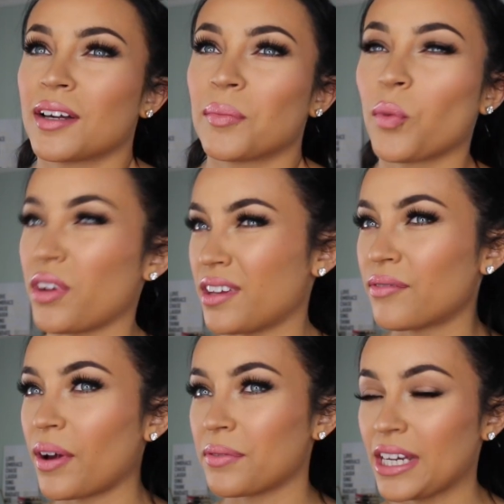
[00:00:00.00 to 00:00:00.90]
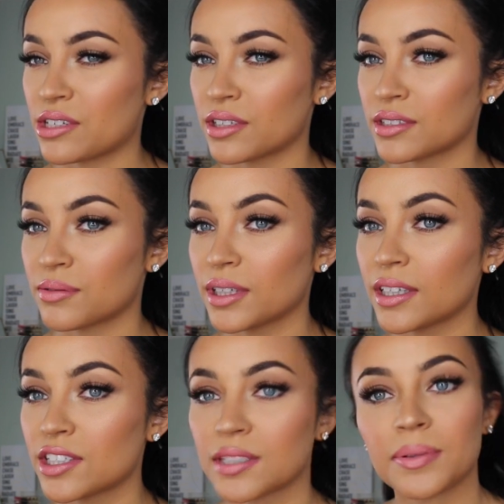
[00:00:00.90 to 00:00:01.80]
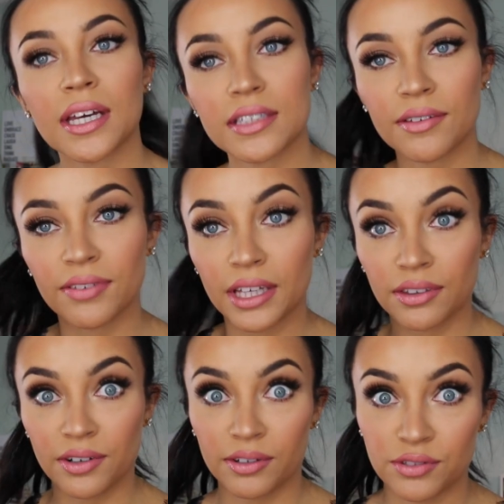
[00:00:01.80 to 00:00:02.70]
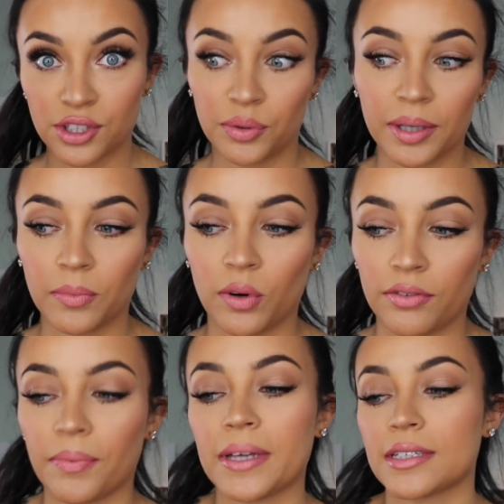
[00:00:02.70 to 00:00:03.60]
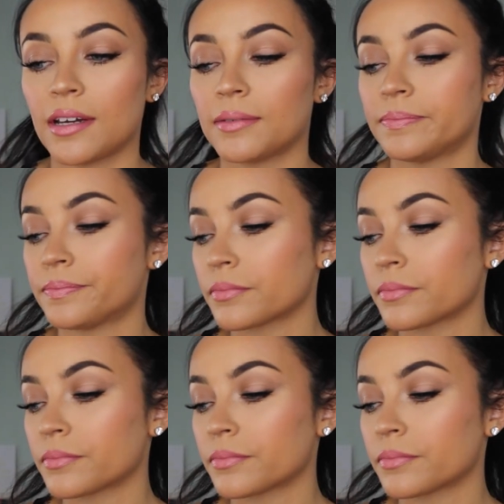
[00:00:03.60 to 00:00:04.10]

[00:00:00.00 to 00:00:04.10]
more than foundations really just because I feel like they're doing more for my skin.